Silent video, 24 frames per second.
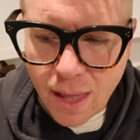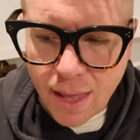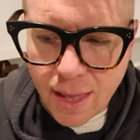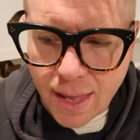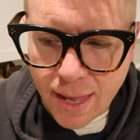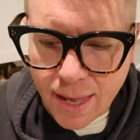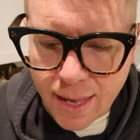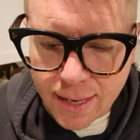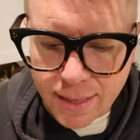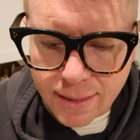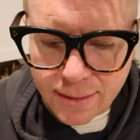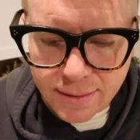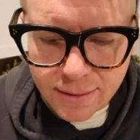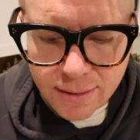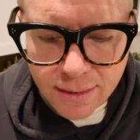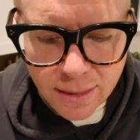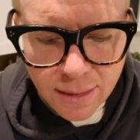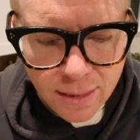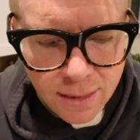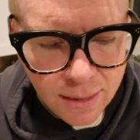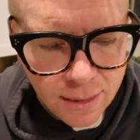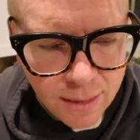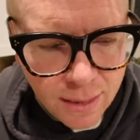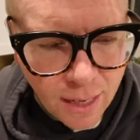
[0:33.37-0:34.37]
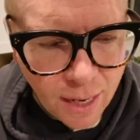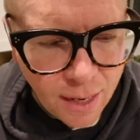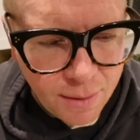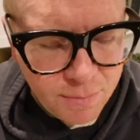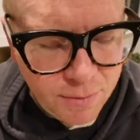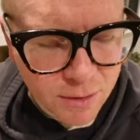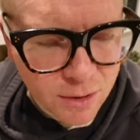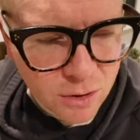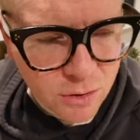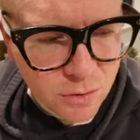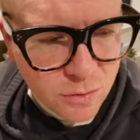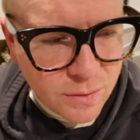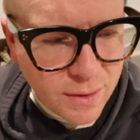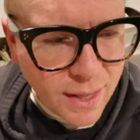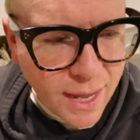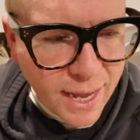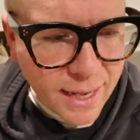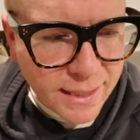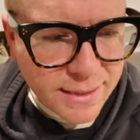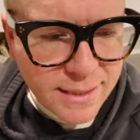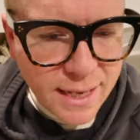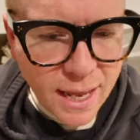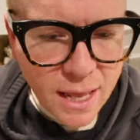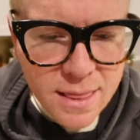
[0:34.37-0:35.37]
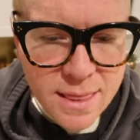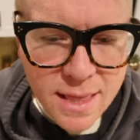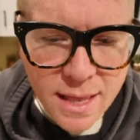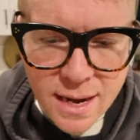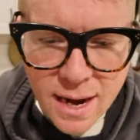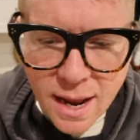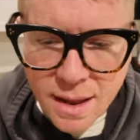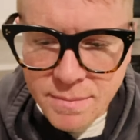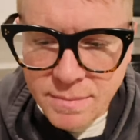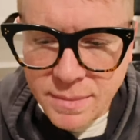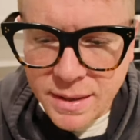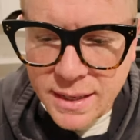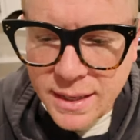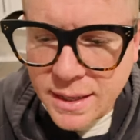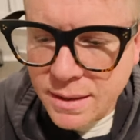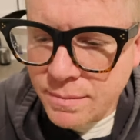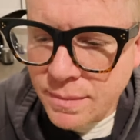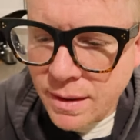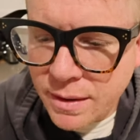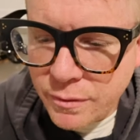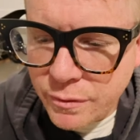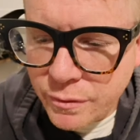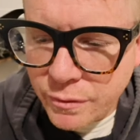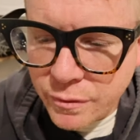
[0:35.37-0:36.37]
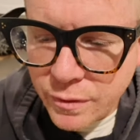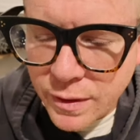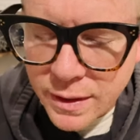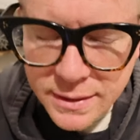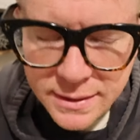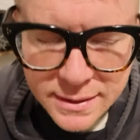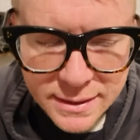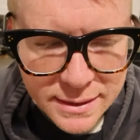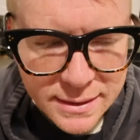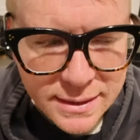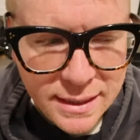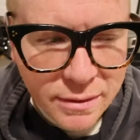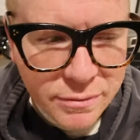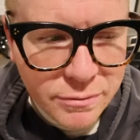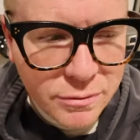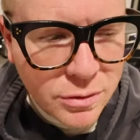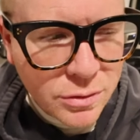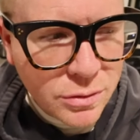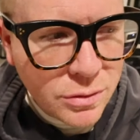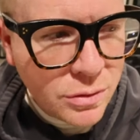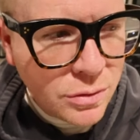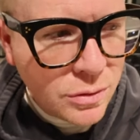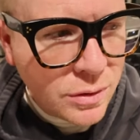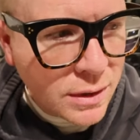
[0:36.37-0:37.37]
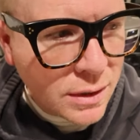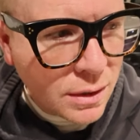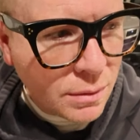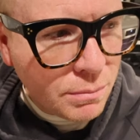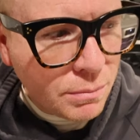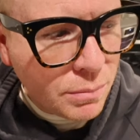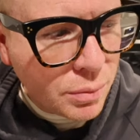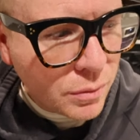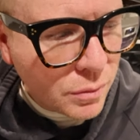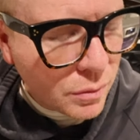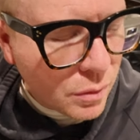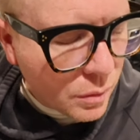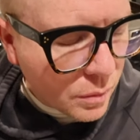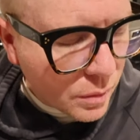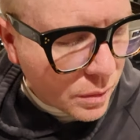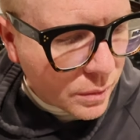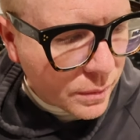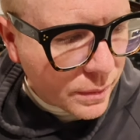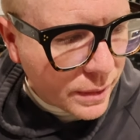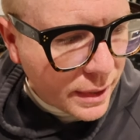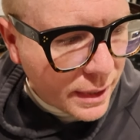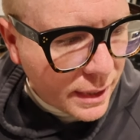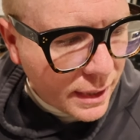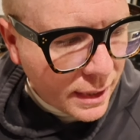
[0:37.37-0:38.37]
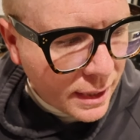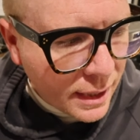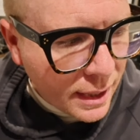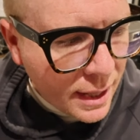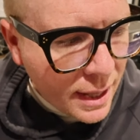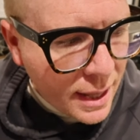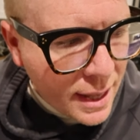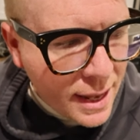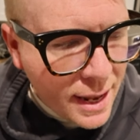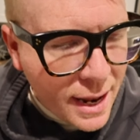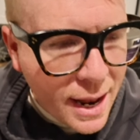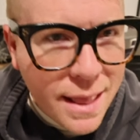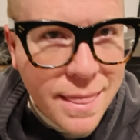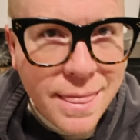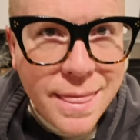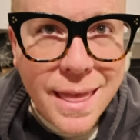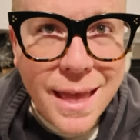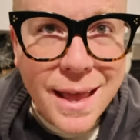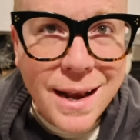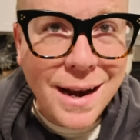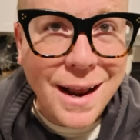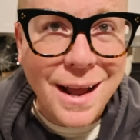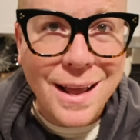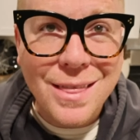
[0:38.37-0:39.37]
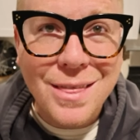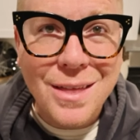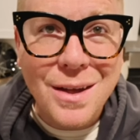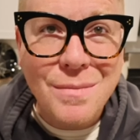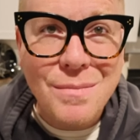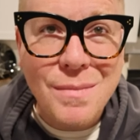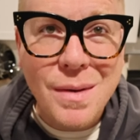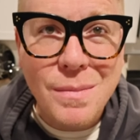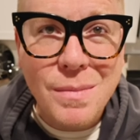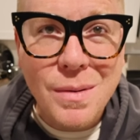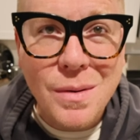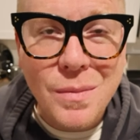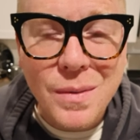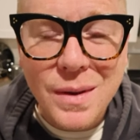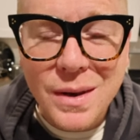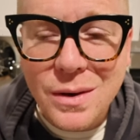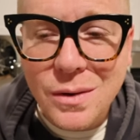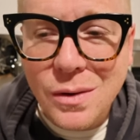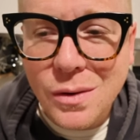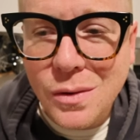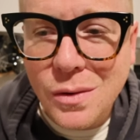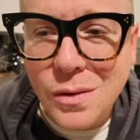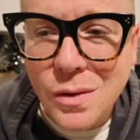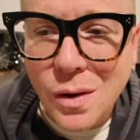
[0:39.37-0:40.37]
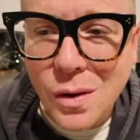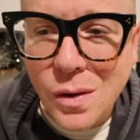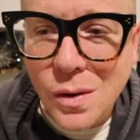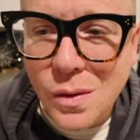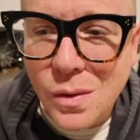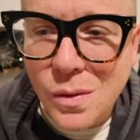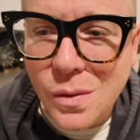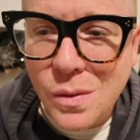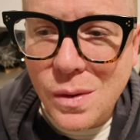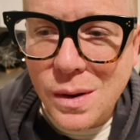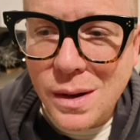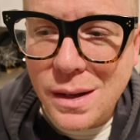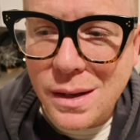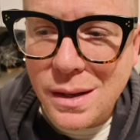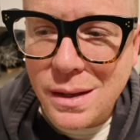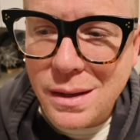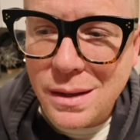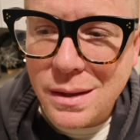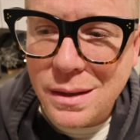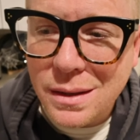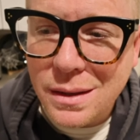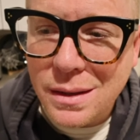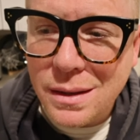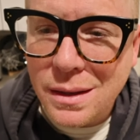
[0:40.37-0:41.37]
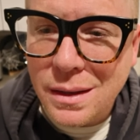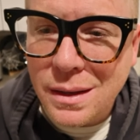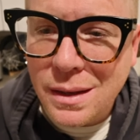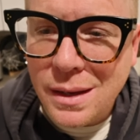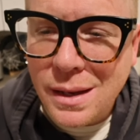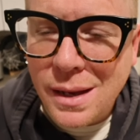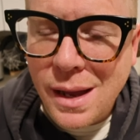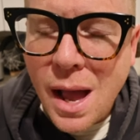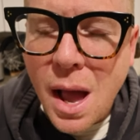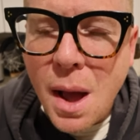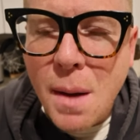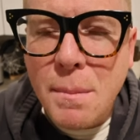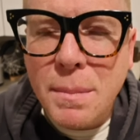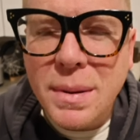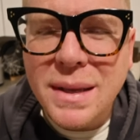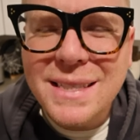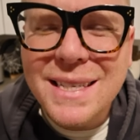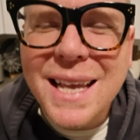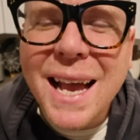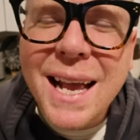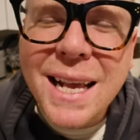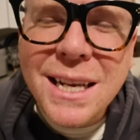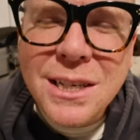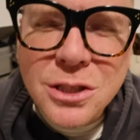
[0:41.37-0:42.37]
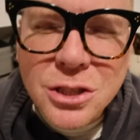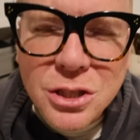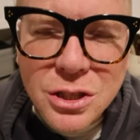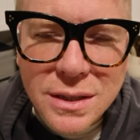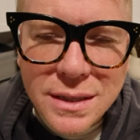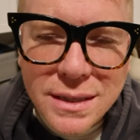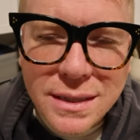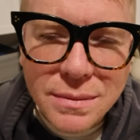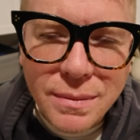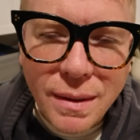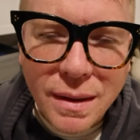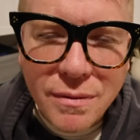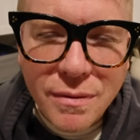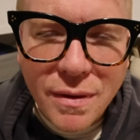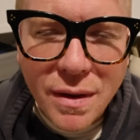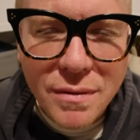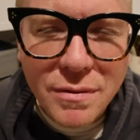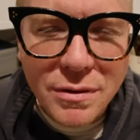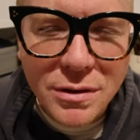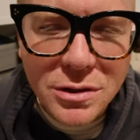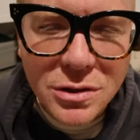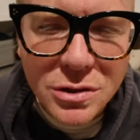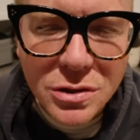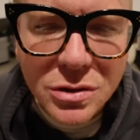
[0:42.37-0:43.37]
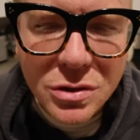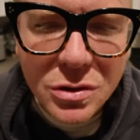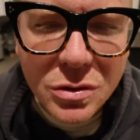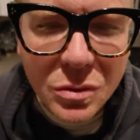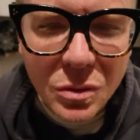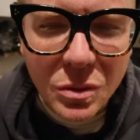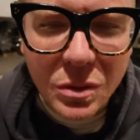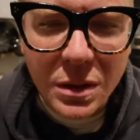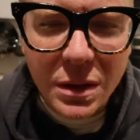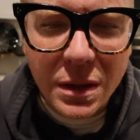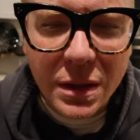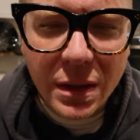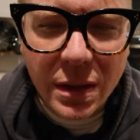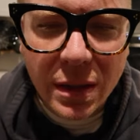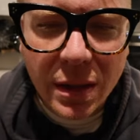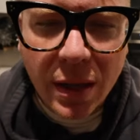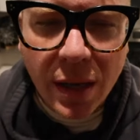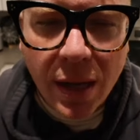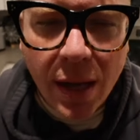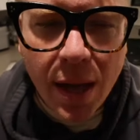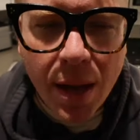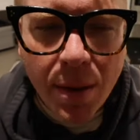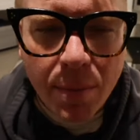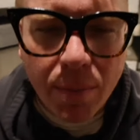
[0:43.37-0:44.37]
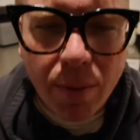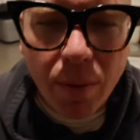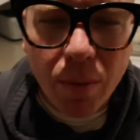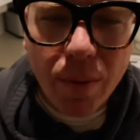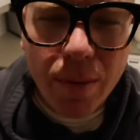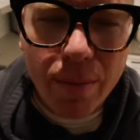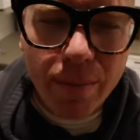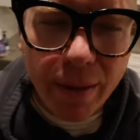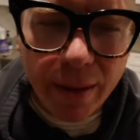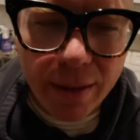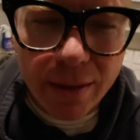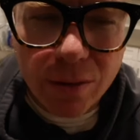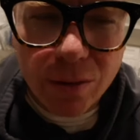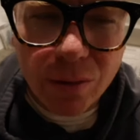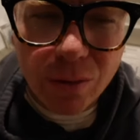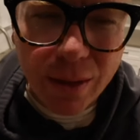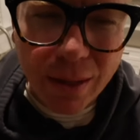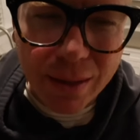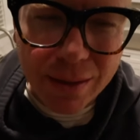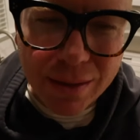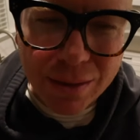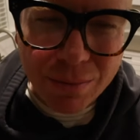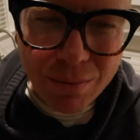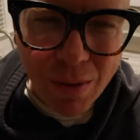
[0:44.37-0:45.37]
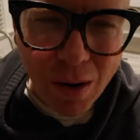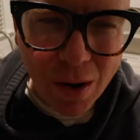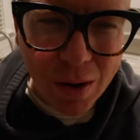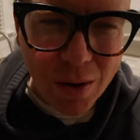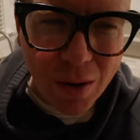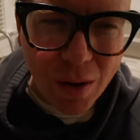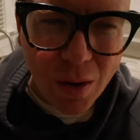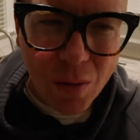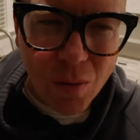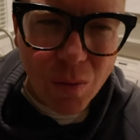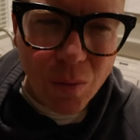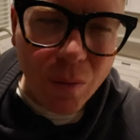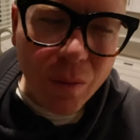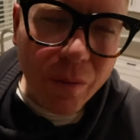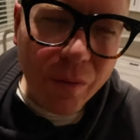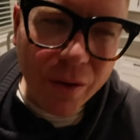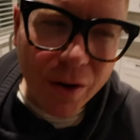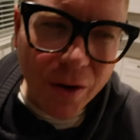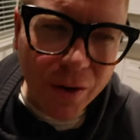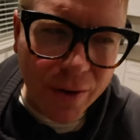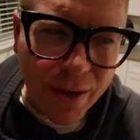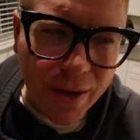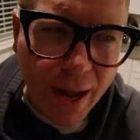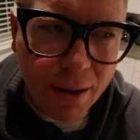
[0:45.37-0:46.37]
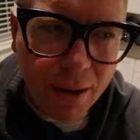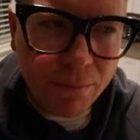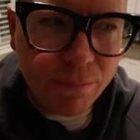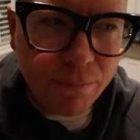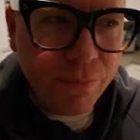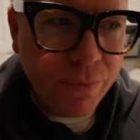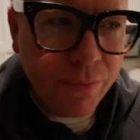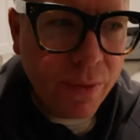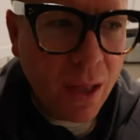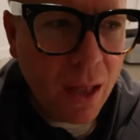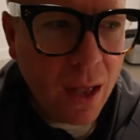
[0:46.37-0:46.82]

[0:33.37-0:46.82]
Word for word: And I'm gonna do that. And then I'm meeting my friends this afternoon at a brewery. And then I thought maybe we'd go potentially to my favorite store, but we might do that tomorrow. We'll figure it out.